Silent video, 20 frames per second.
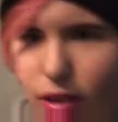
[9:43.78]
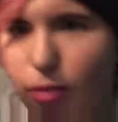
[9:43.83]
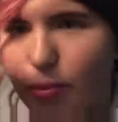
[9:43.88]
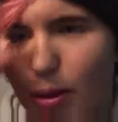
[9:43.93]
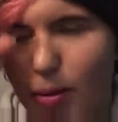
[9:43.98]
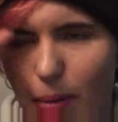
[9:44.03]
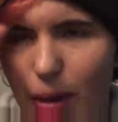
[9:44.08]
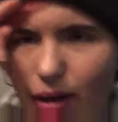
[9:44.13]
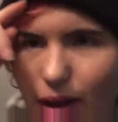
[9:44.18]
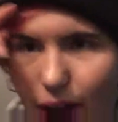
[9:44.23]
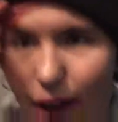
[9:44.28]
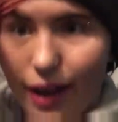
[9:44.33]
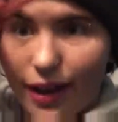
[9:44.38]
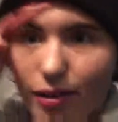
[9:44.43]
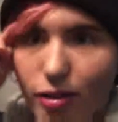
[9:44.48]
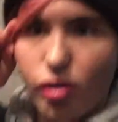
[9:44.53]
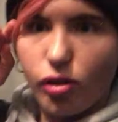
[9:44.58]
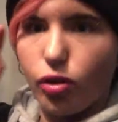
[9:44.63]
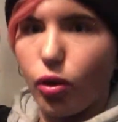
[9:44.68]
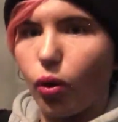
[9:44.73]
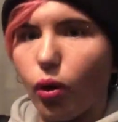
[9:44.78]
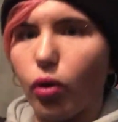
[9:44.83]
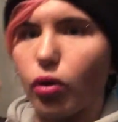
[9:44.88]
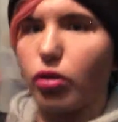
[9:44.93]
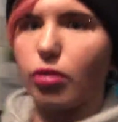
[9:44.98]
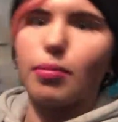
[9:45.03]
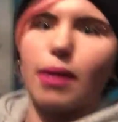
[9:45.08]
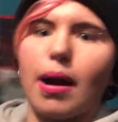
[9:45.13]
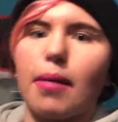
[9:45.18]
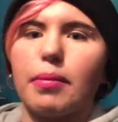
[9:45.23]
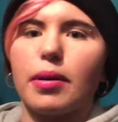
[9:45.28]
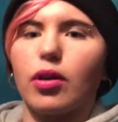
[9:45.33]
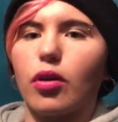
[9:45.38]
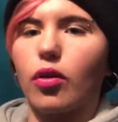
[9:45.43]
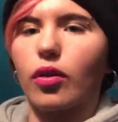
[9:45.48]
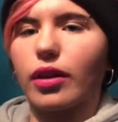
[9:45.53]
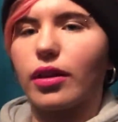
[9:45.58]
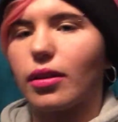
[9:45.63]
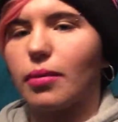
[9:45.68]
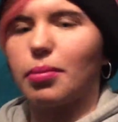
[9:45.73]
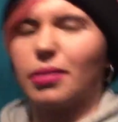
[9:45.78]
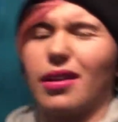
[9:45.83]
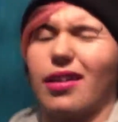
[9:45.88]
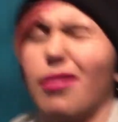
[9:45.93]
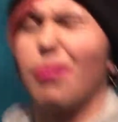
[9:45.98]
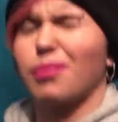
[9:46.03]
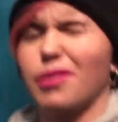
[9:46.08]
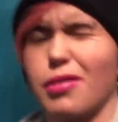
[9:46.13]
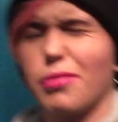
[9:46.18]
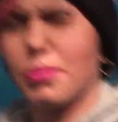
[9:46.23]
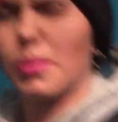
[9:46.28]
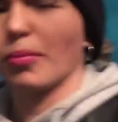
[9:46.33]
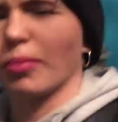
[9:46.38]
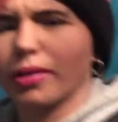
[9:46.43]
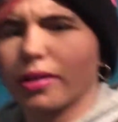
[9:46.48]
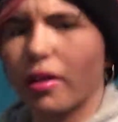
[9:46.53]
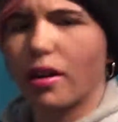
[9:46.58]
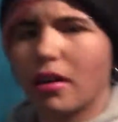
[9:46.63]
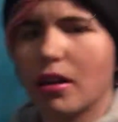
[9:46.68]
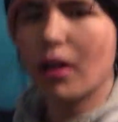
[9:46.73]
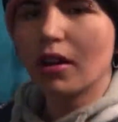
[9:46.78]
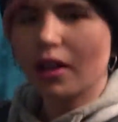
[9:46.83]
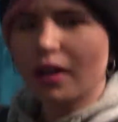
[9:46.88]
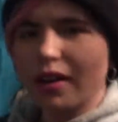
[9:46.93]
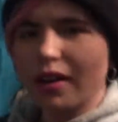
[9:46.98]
something about like his ghost might be haunting the place, but it's probably not.